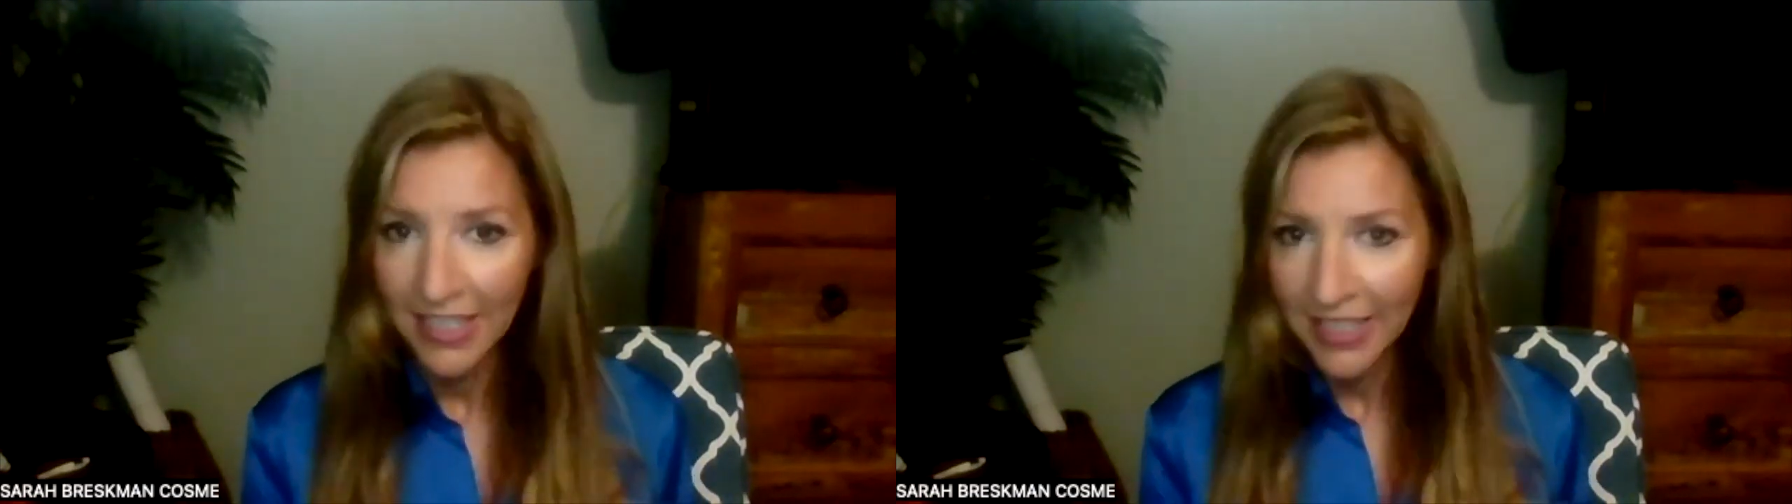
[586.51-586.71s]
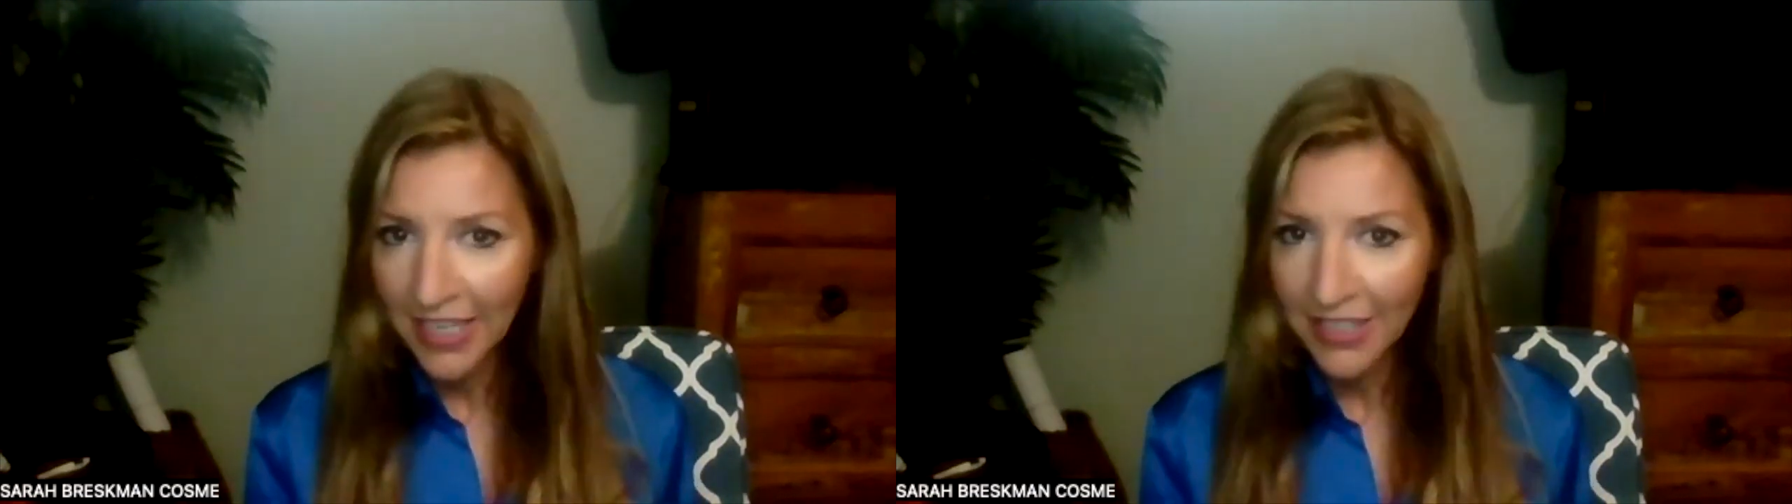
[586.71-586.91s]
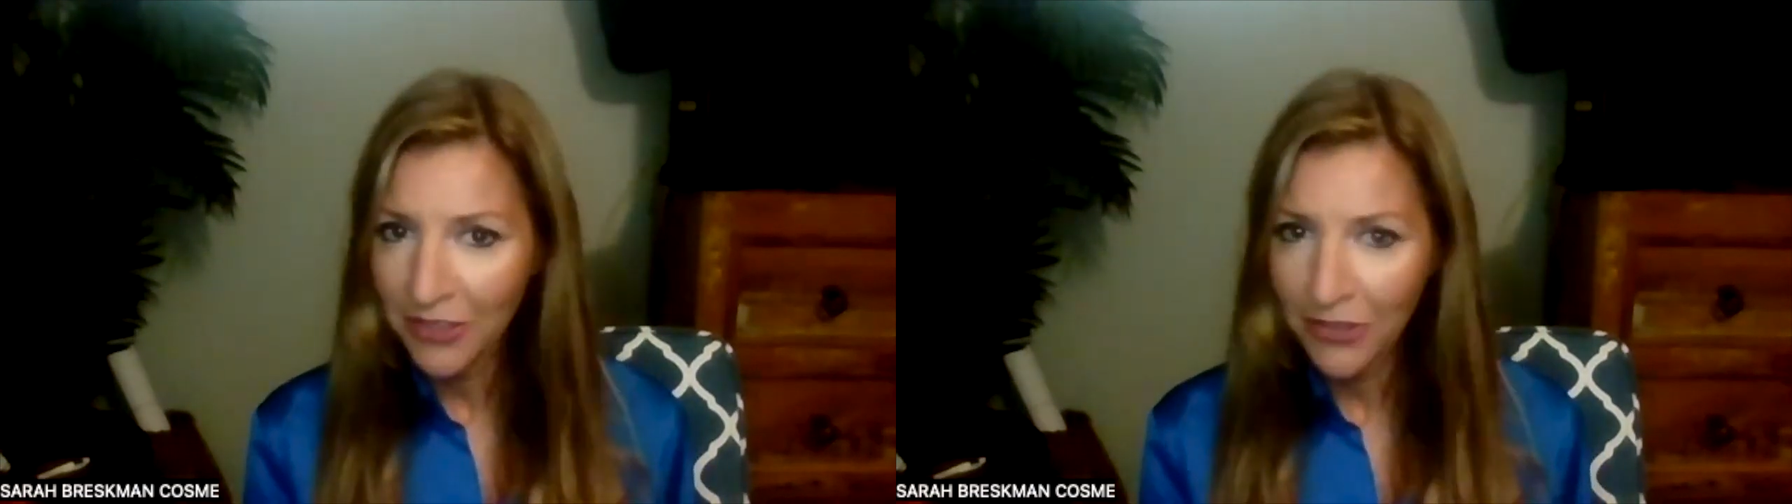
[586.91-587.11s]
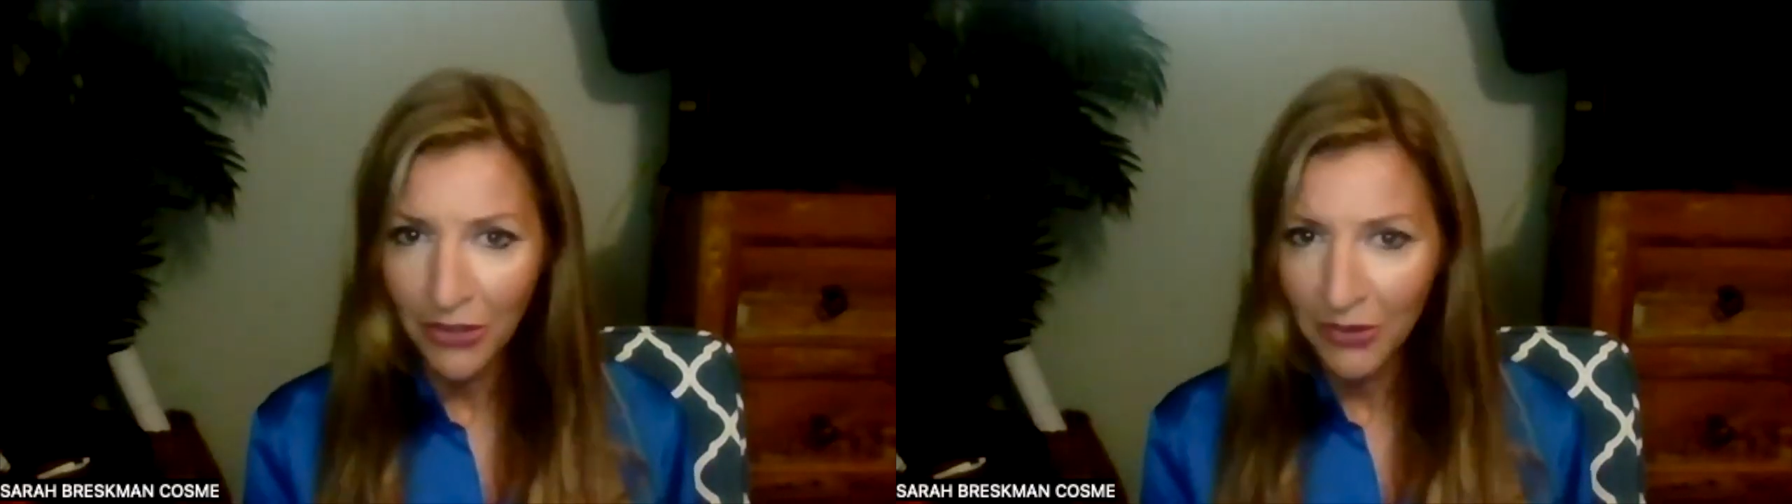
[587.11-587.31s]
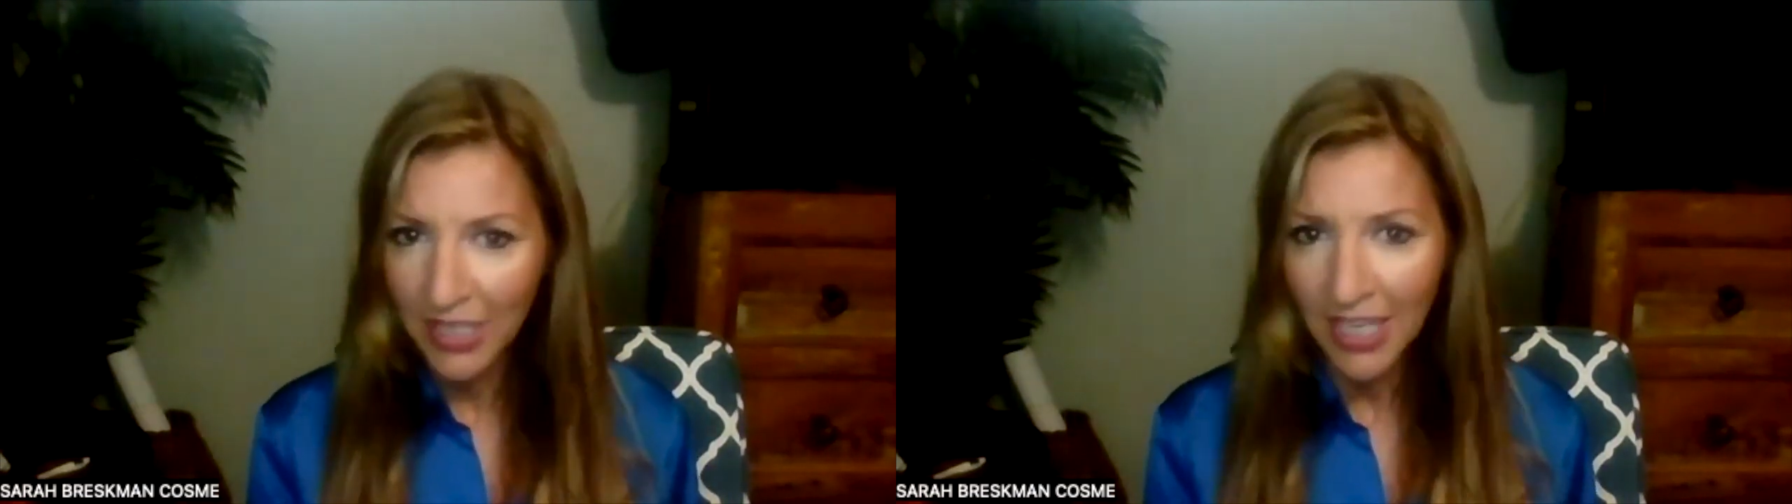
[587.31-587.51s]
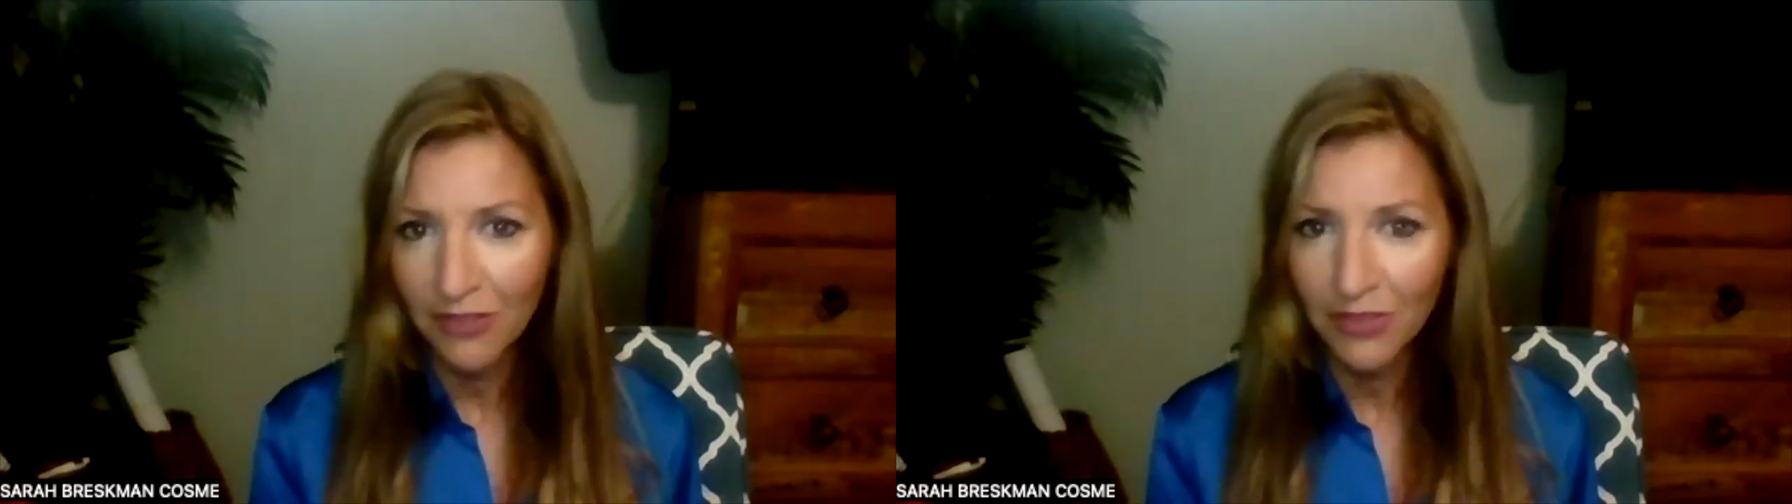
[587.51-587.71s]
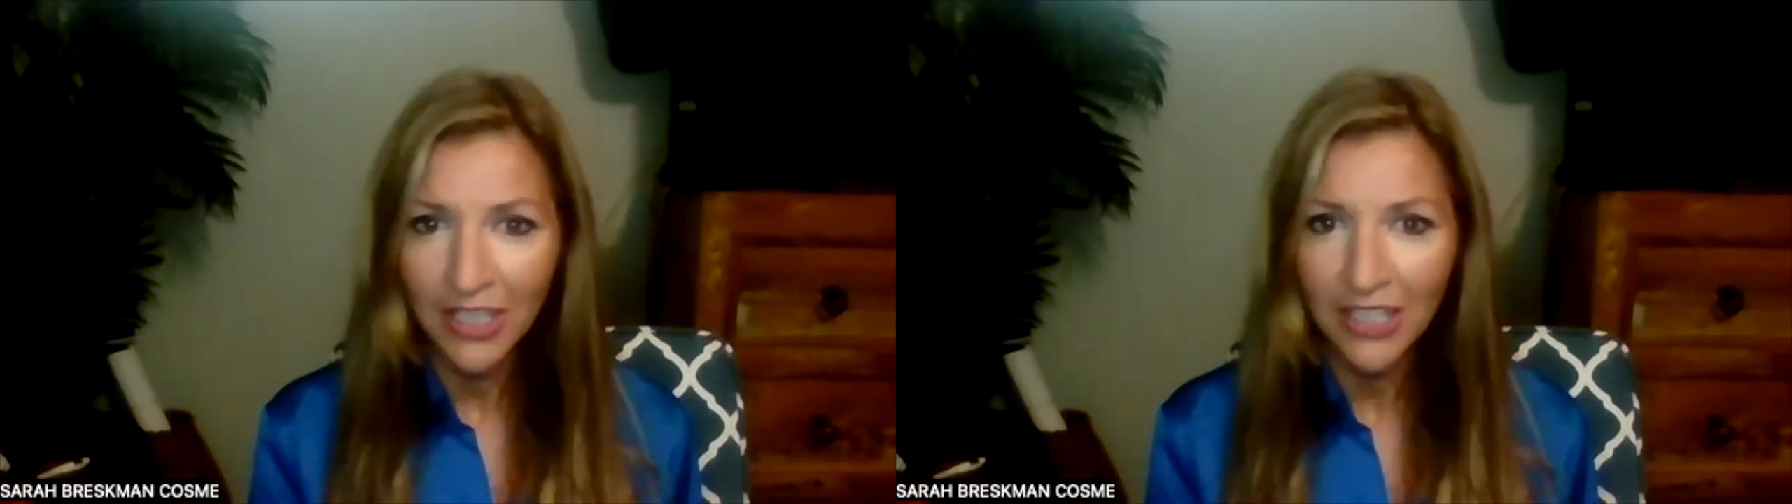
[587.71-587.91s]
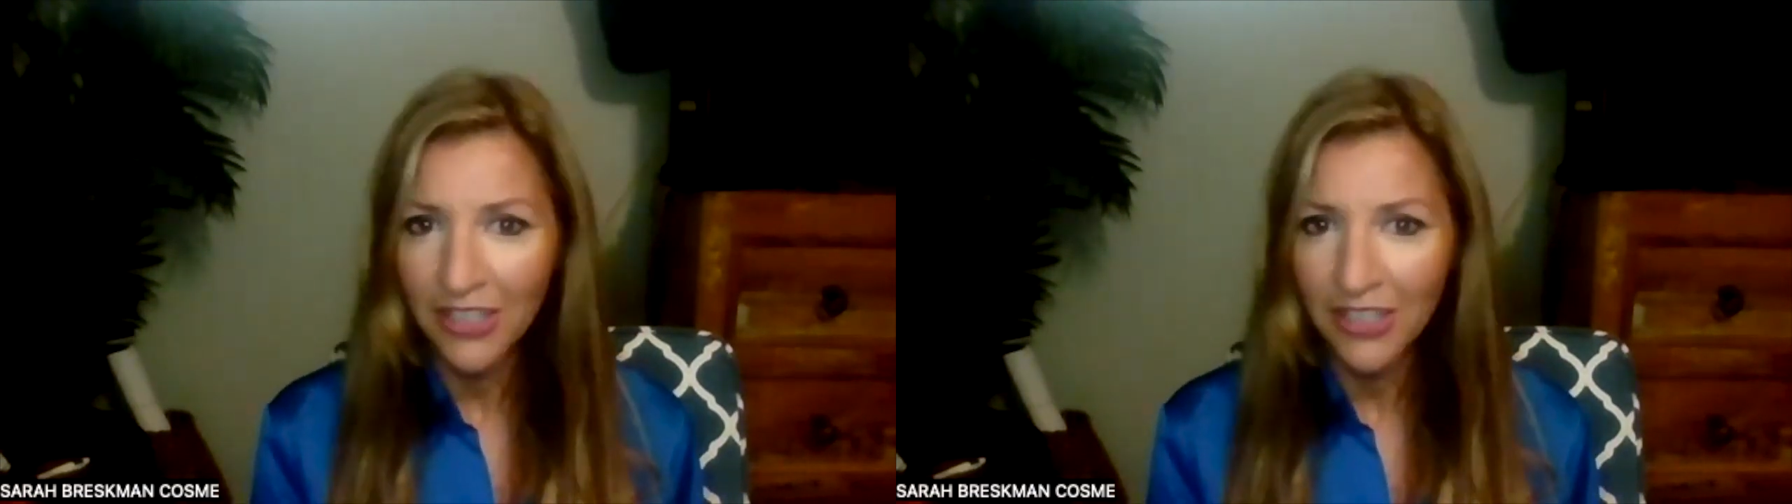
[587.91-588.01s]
Yeah, you're going to get really